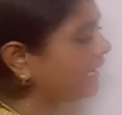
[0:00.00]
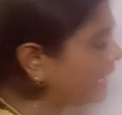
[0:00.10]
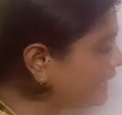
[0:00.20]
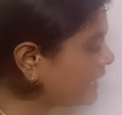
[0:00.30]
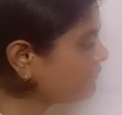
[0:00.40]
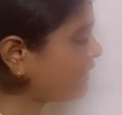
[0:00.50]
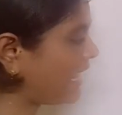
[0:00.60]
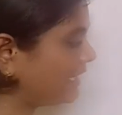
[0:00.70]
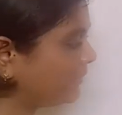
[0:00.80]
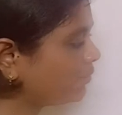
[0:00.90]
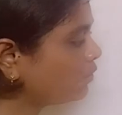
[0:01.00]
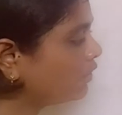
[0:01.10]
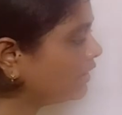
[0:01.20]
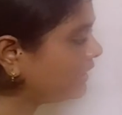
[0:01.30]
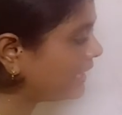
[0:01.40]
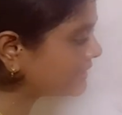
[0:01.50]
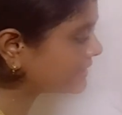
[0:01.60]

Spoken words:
Any value less